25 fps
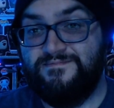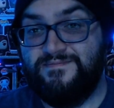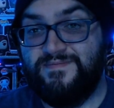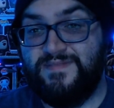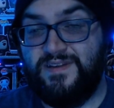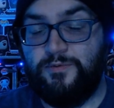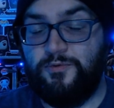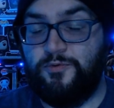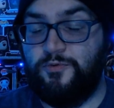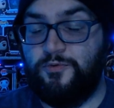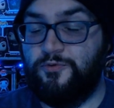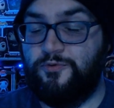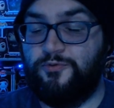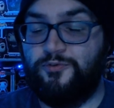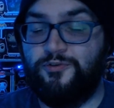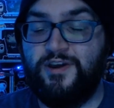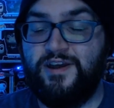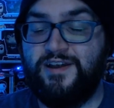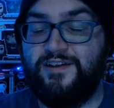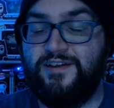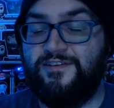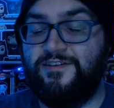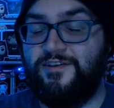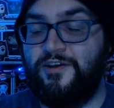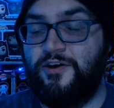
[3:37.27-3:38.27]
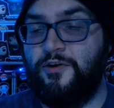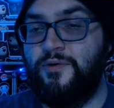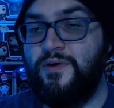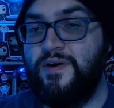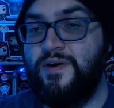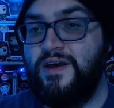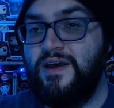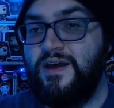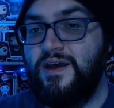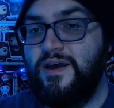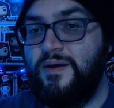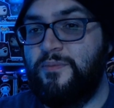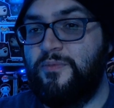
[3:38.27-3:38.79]
This episode was great. So
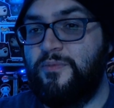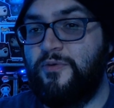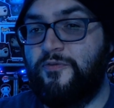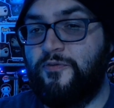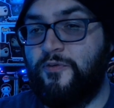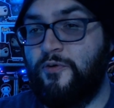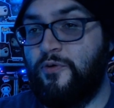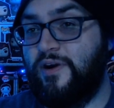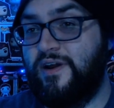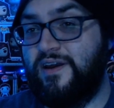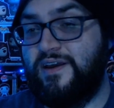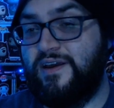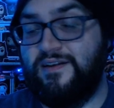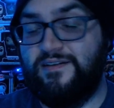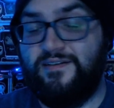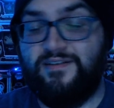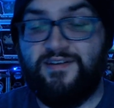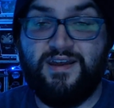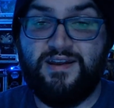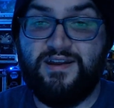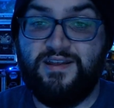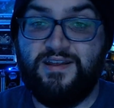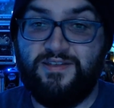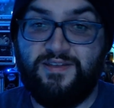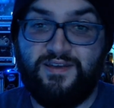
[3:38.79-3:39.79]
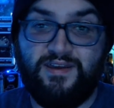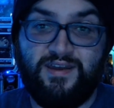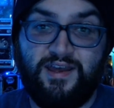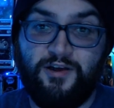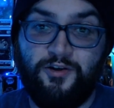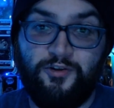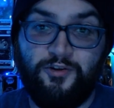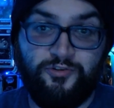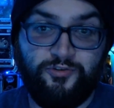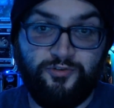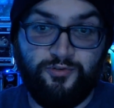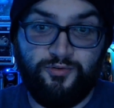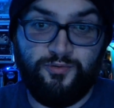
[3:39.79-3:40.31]
before I can say anything
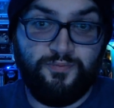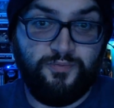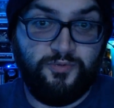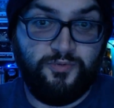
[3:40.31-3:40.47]
else or